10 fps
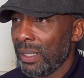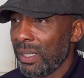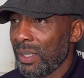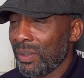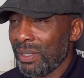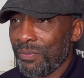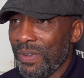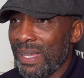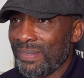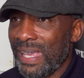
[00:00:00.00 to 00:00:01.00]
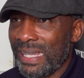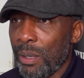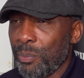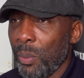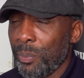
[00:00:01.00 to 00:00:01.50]
You know, there's fights there
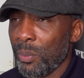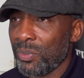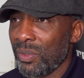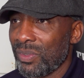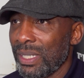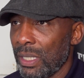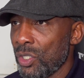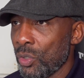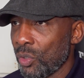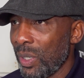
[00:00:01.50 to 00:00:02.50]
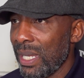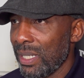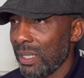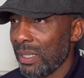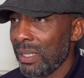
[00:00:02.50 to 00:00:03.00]
that'll put bums on seat. A
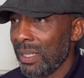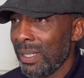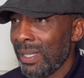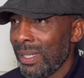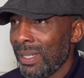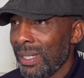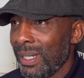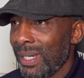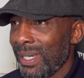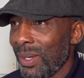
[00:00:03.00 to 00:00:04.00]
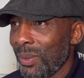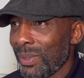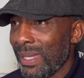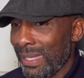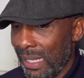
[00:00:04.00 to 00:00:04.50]
Ukrainian, you know,
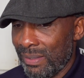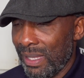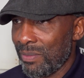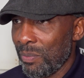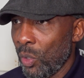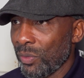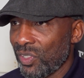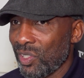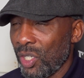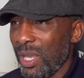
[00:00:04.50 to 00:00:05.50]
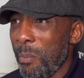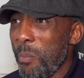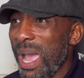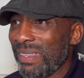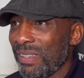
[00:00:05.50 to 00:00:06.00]
has all of a sudden got a
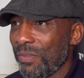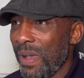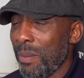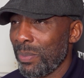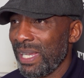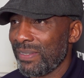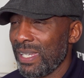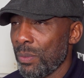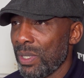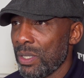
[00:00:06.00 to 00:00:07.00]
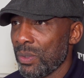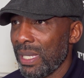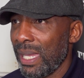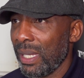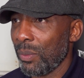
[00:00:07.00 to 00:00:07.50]
massive fan base here in the
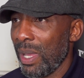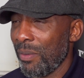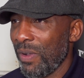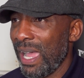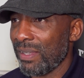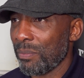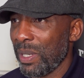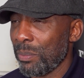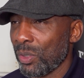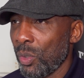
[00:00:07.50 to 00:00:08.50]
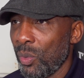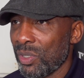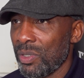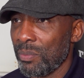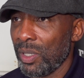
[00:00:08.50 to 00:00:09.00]
UK where fighters, people go and
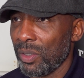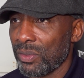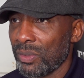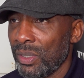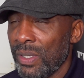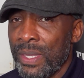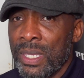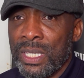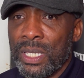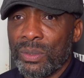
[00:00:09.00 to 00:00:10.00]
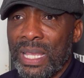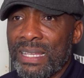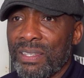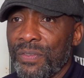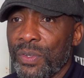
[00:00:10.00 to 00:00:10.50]
watching box. So
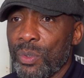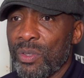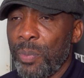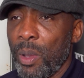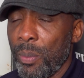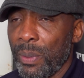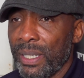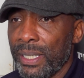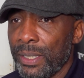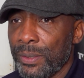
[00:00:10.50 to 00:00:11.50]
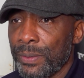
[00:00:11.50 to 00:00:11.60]
Tyson Fury is probably